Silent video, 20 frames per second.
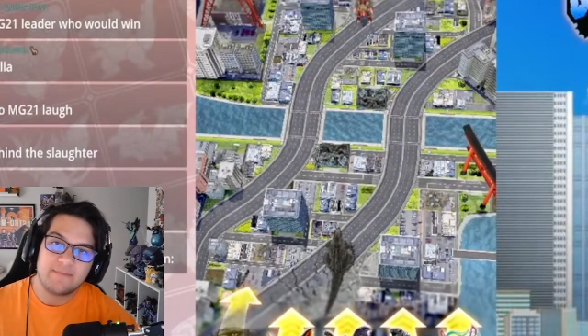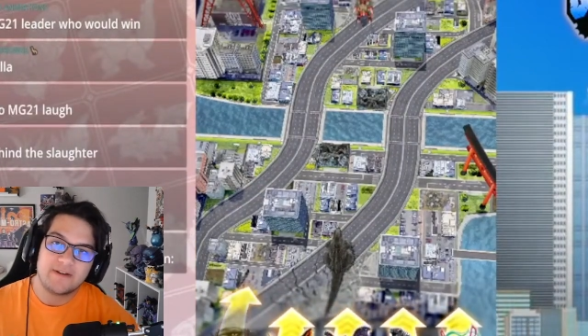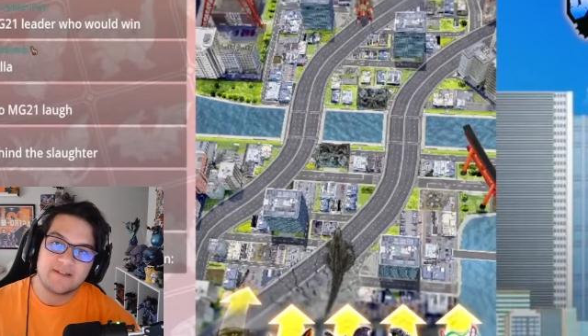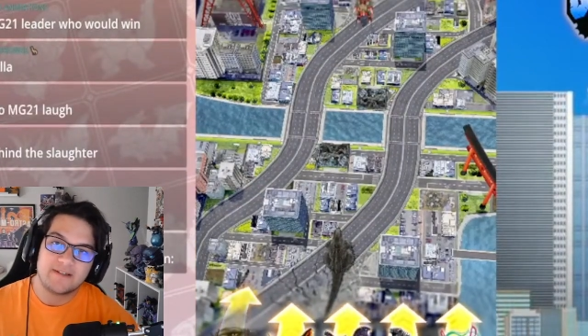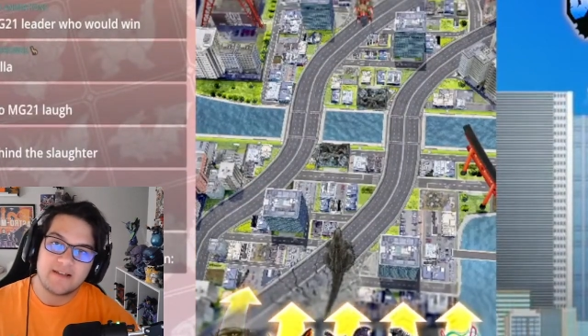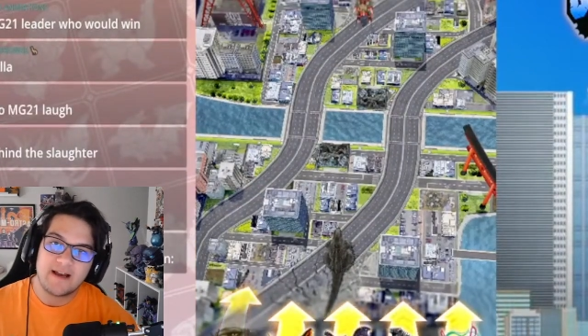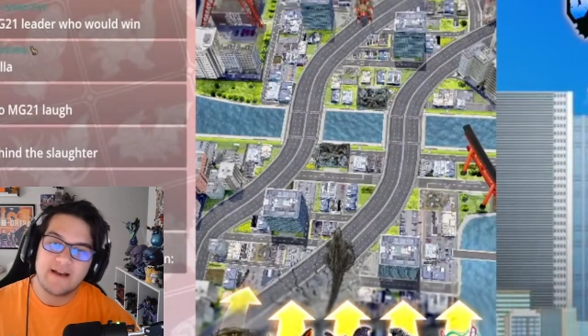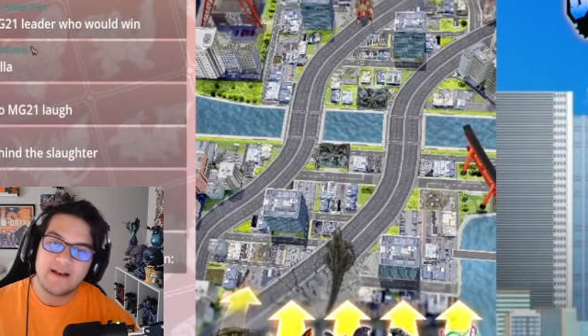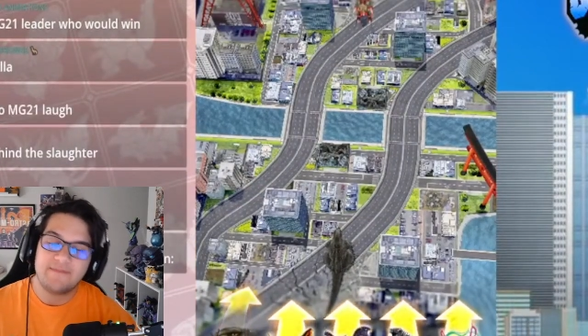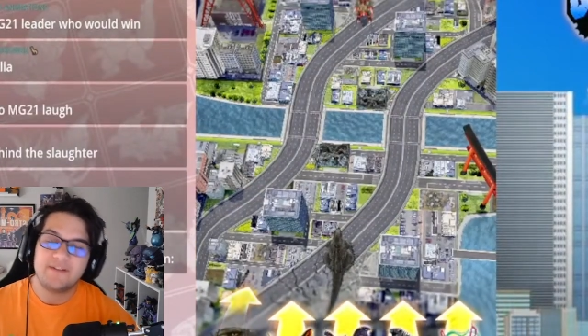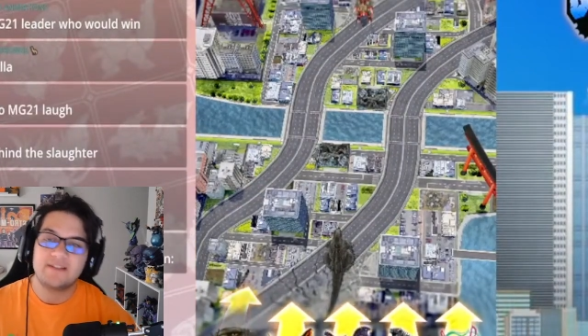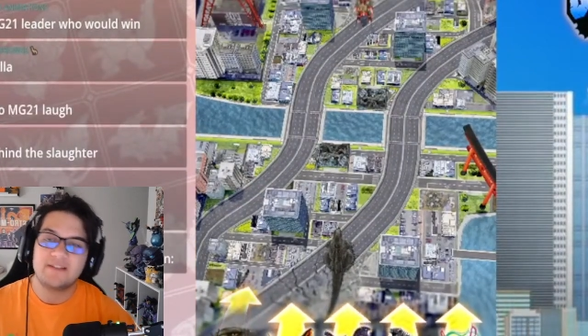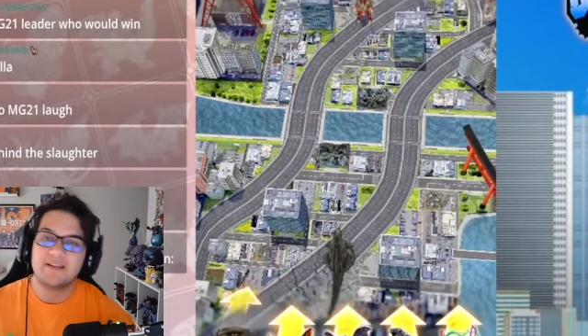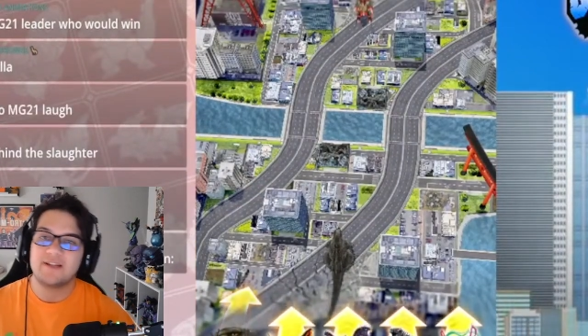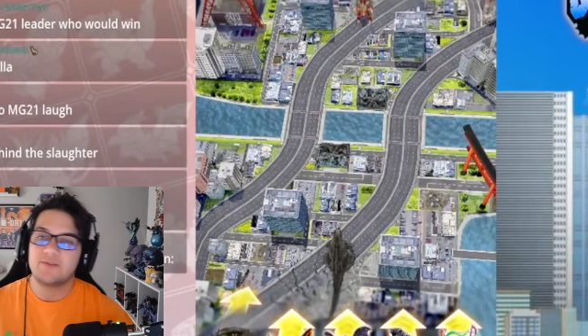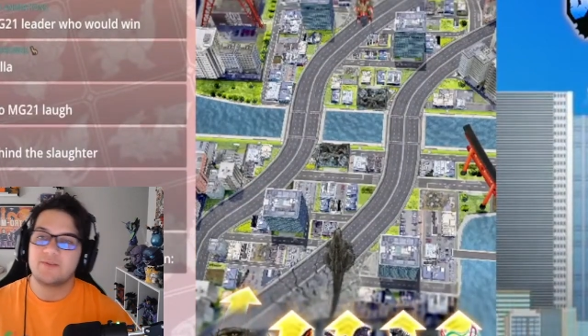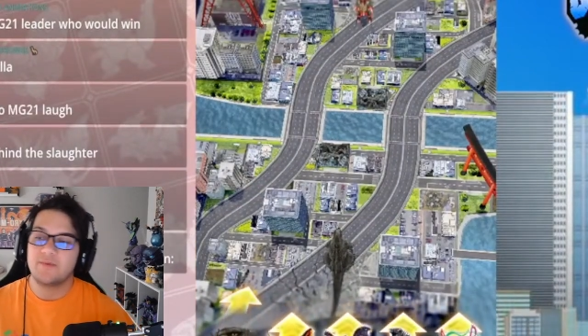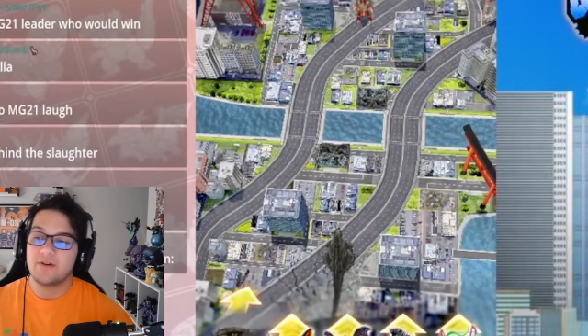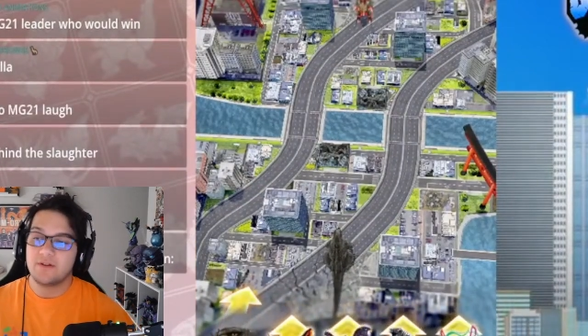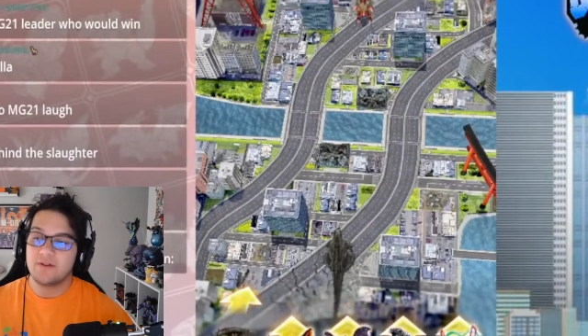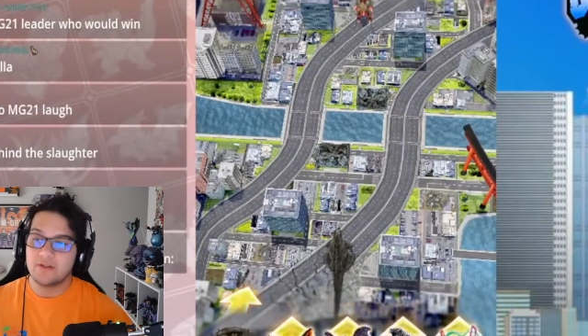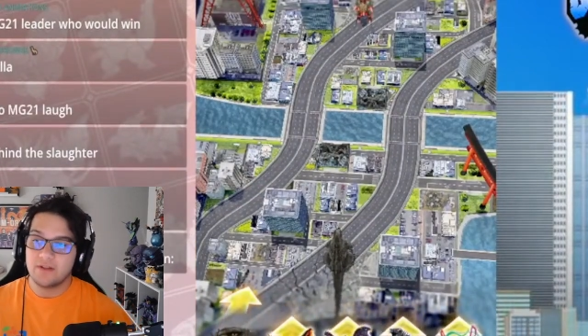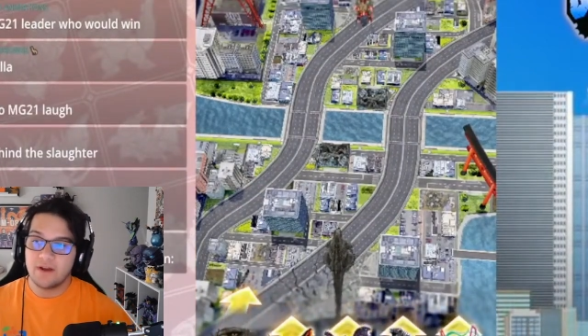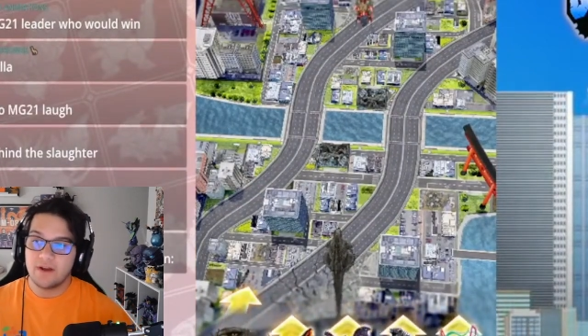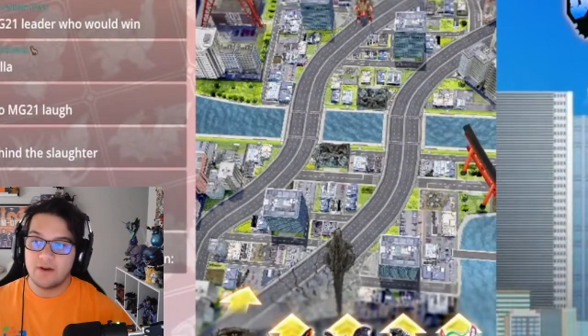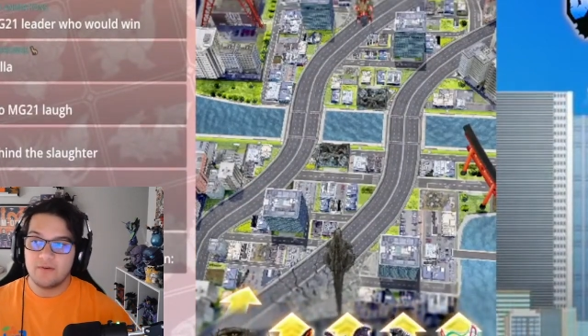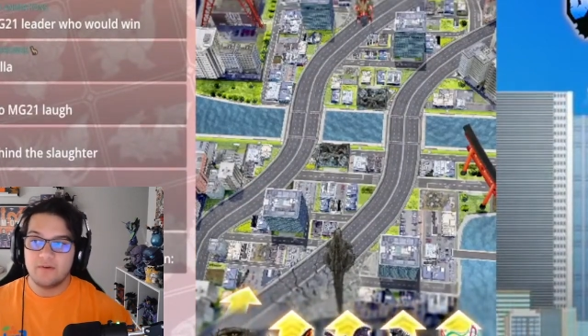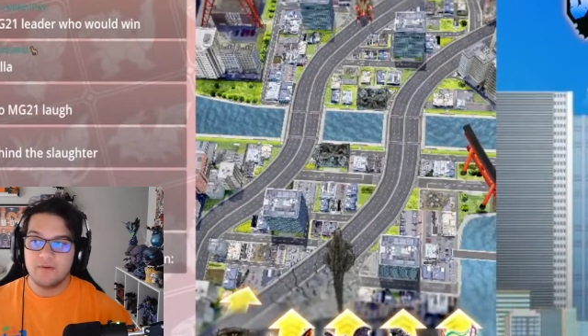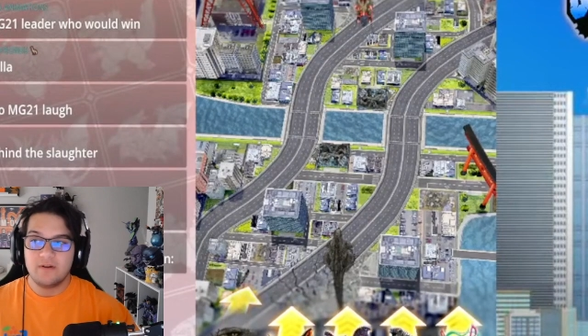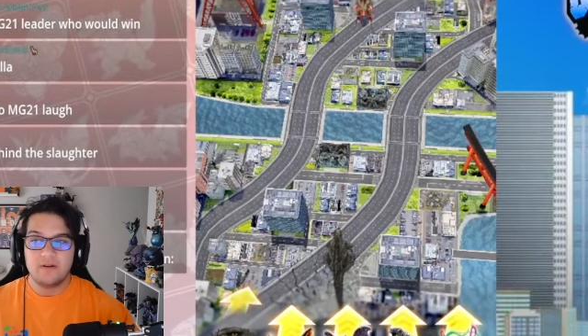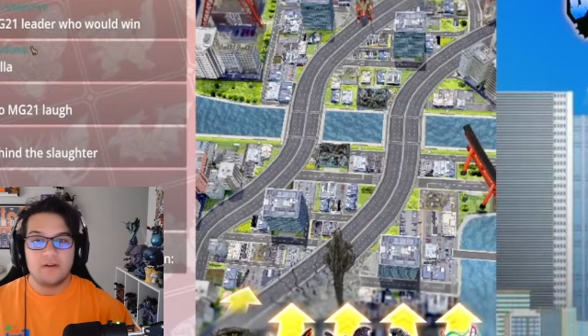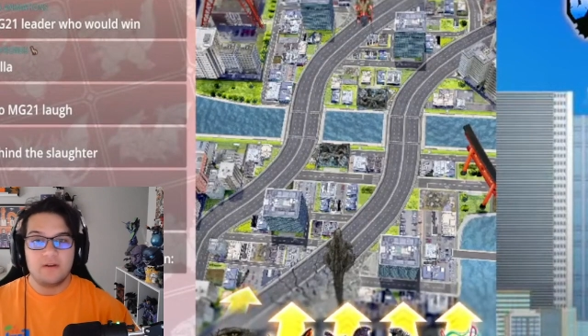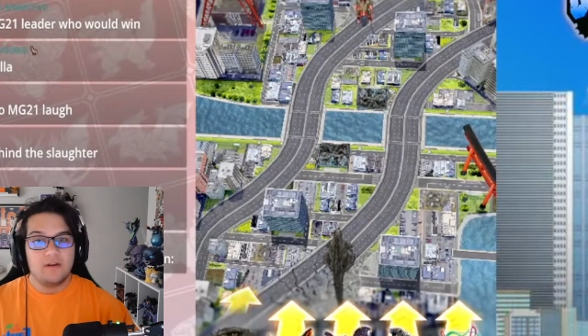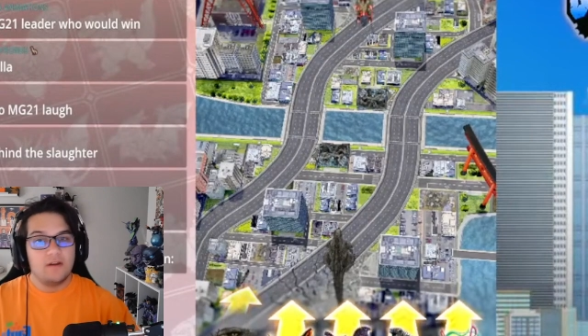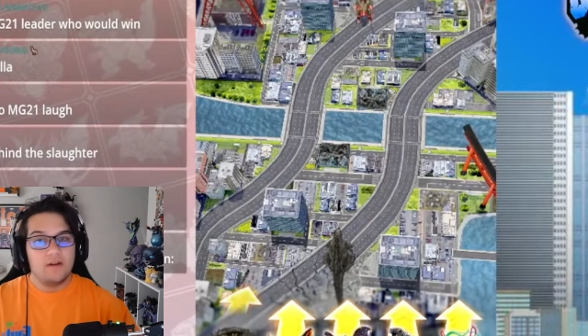because obviously, as we all know,